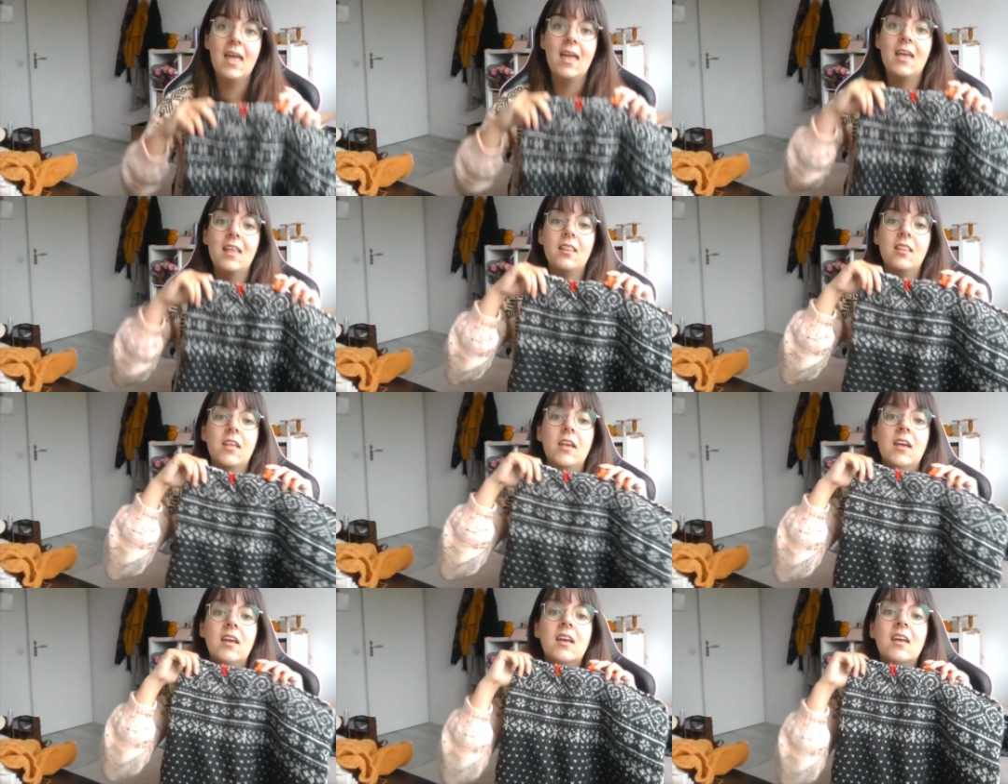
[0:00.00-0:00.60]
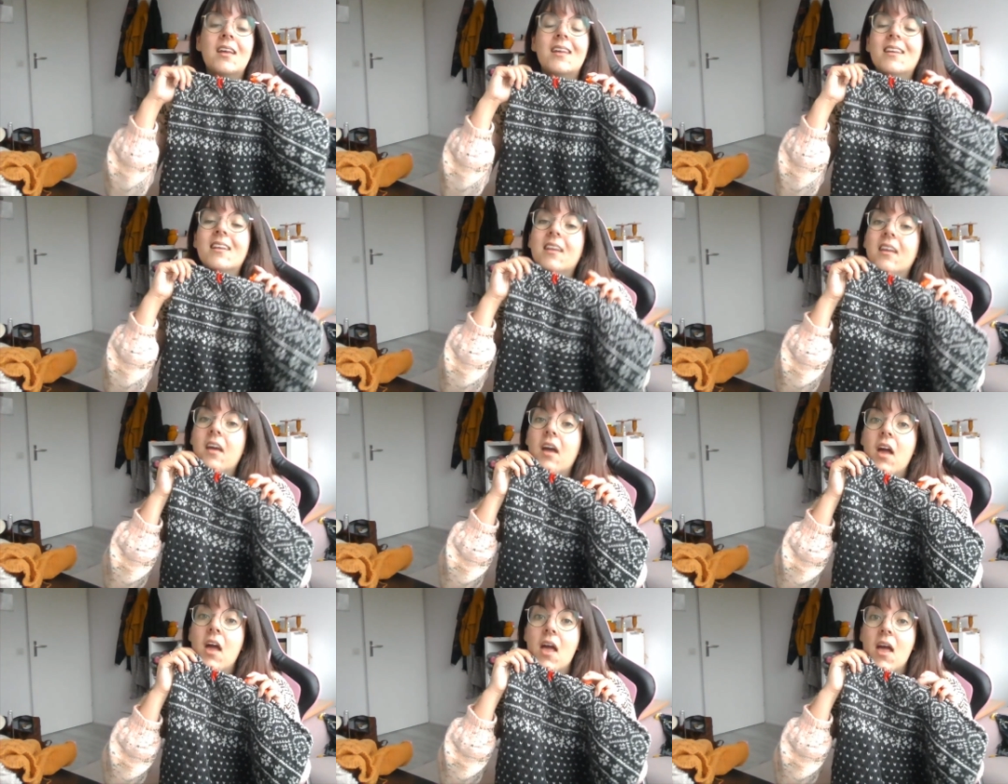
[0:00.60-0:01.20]
and then
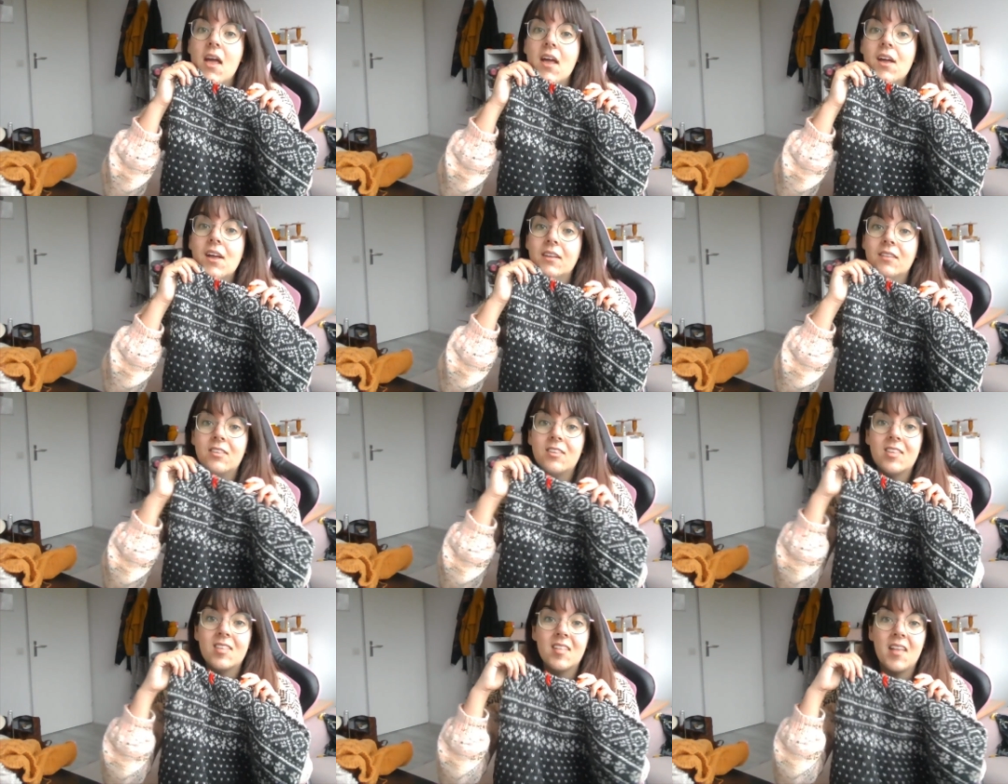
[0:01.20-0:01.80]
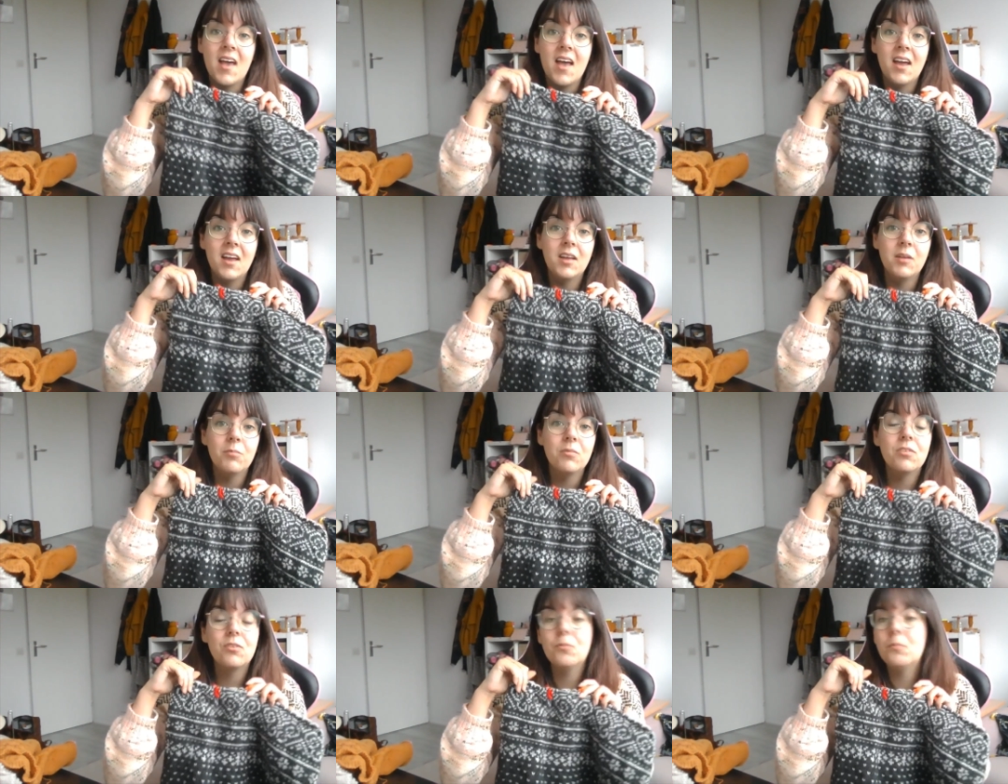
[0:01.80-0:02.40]
it's
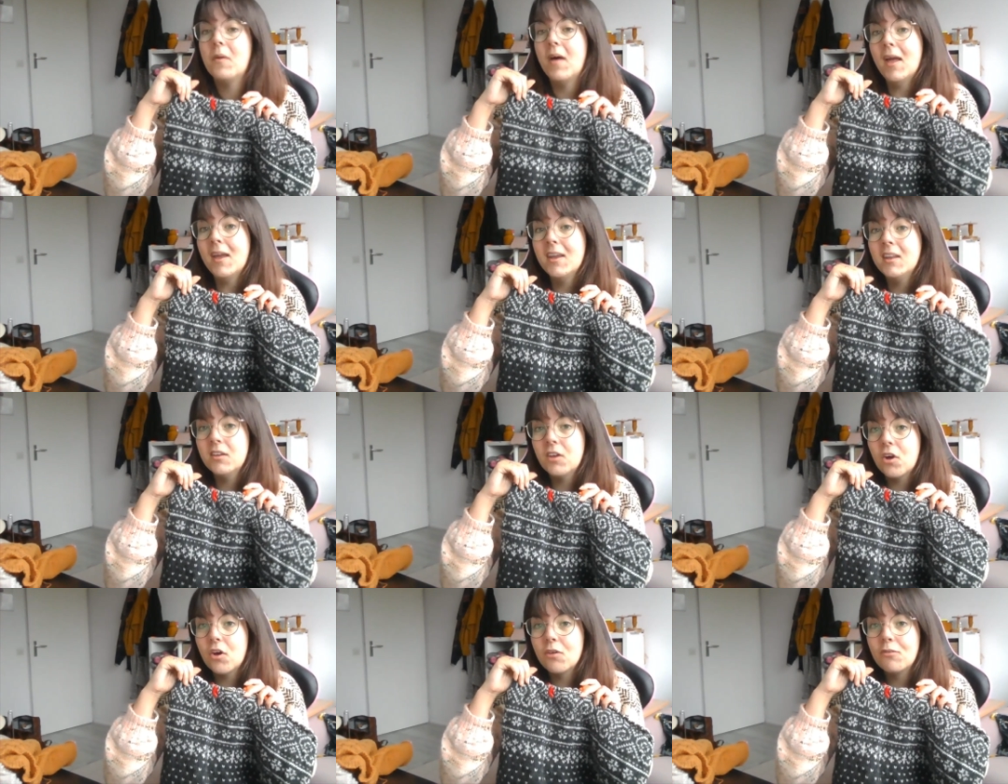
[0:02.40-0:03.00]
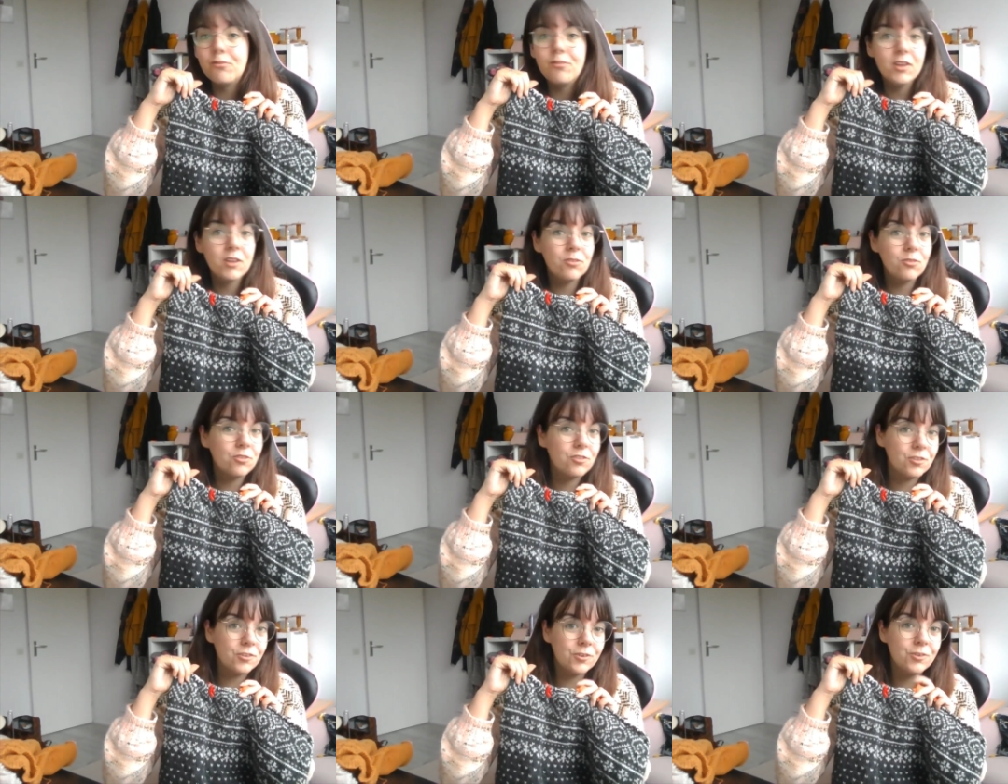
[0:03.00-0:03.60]
time to bind off and to
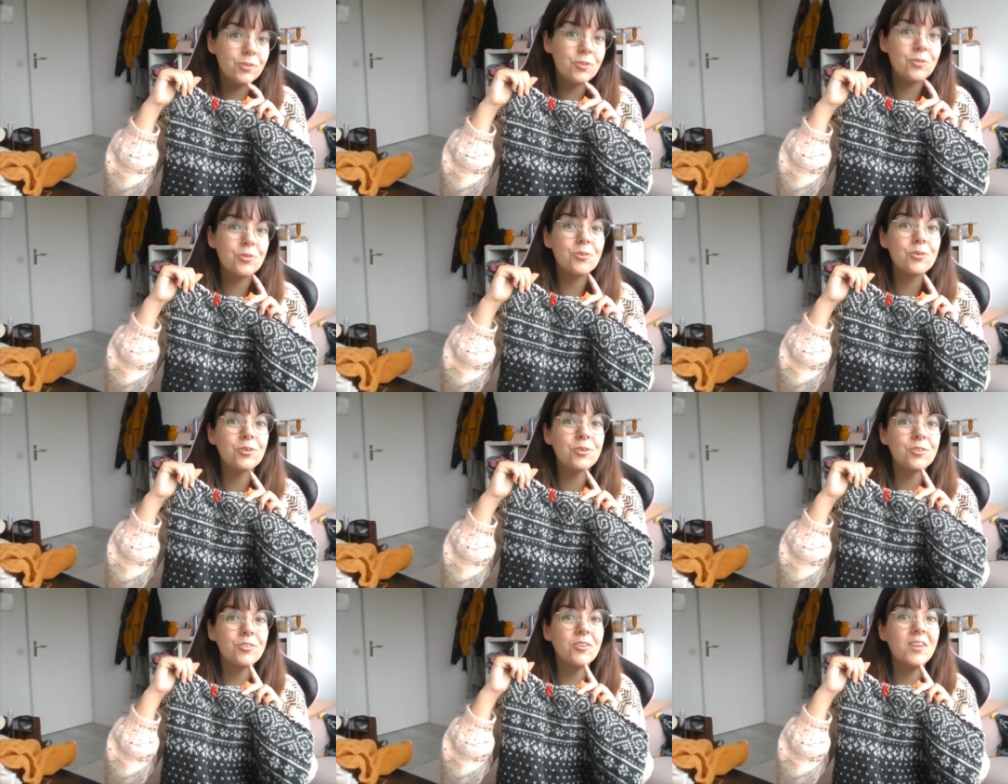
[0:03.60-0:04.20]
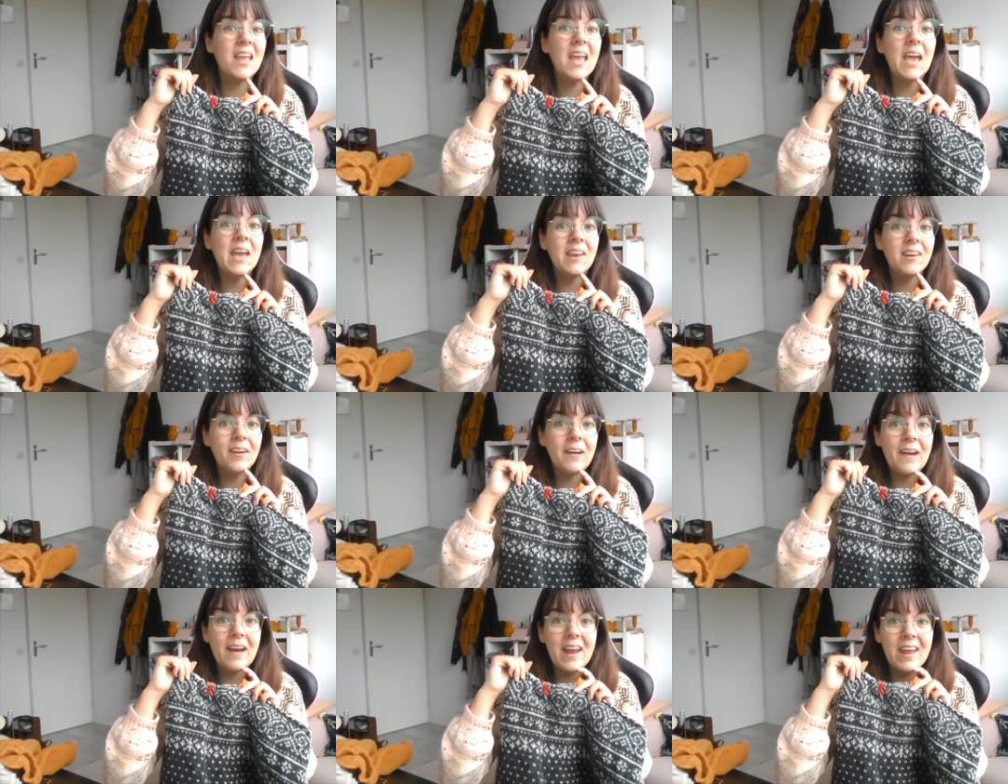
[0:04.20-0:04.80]
sew the shoulders
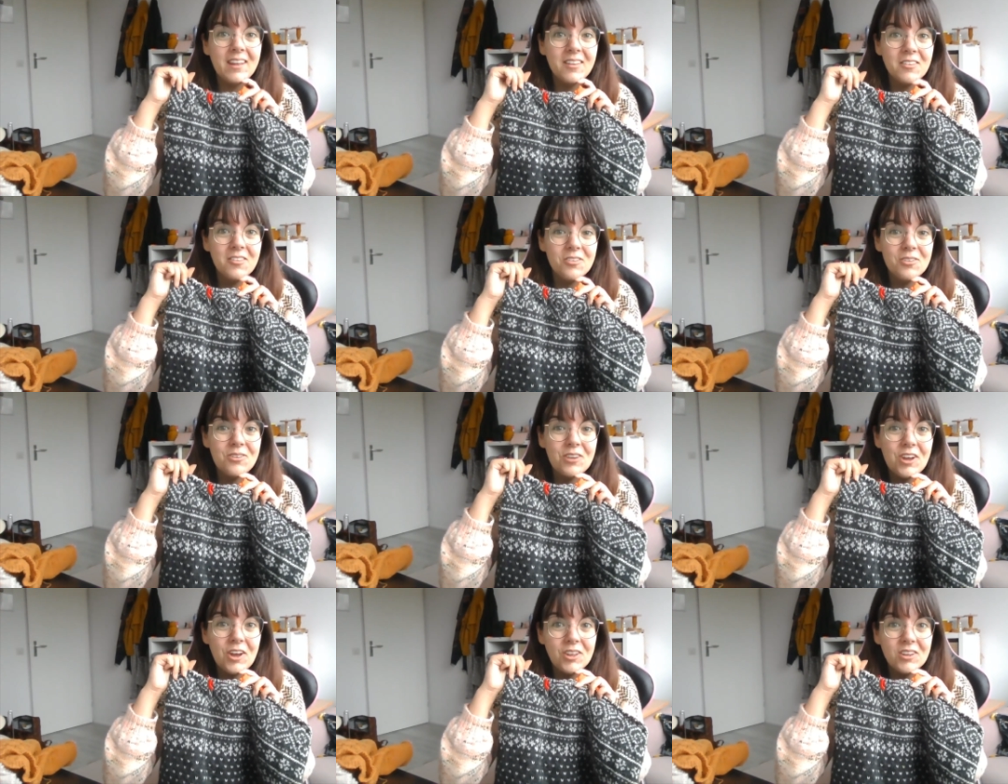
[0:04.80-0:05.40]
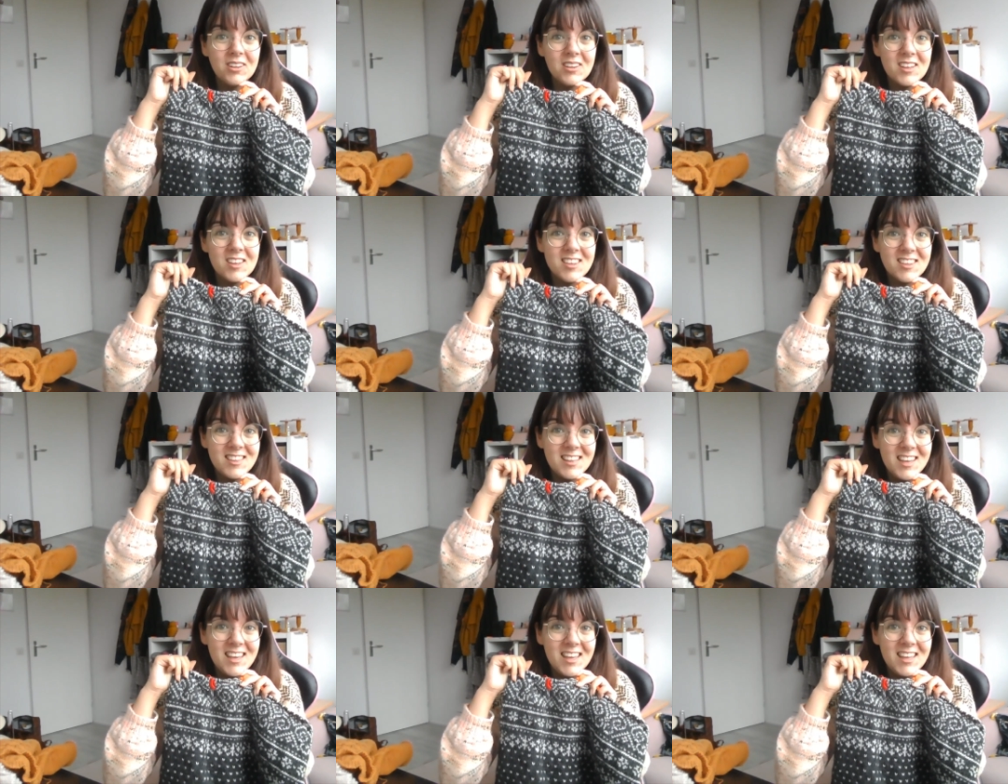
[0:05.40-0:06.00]
together and to cut the
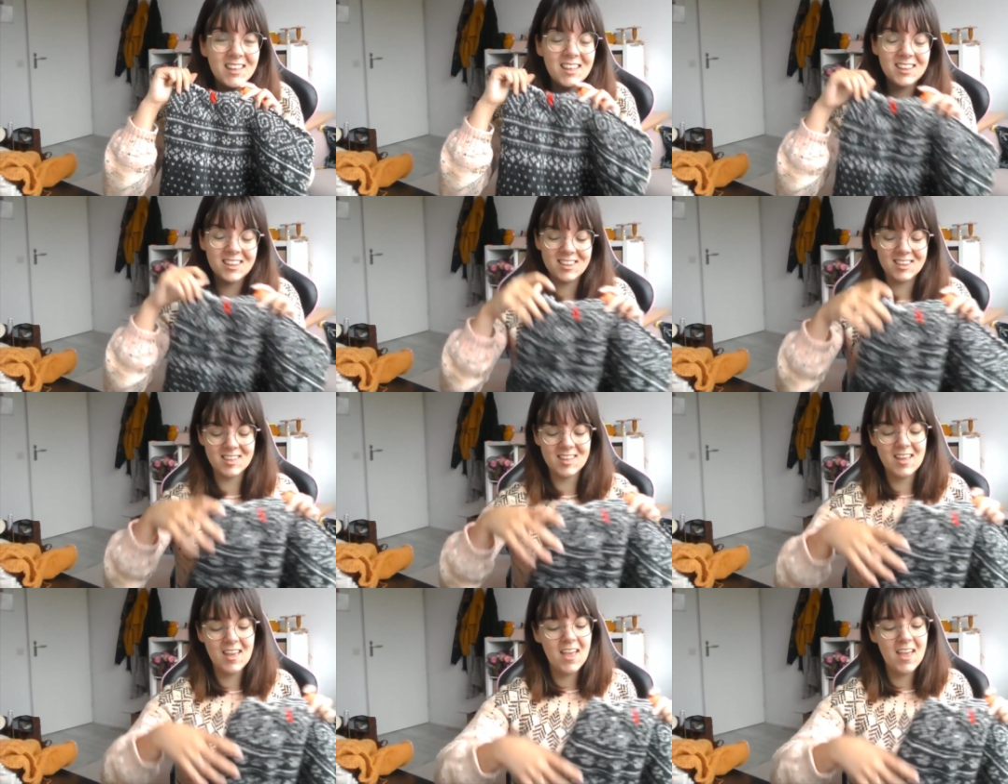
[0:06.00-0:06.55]
steeks.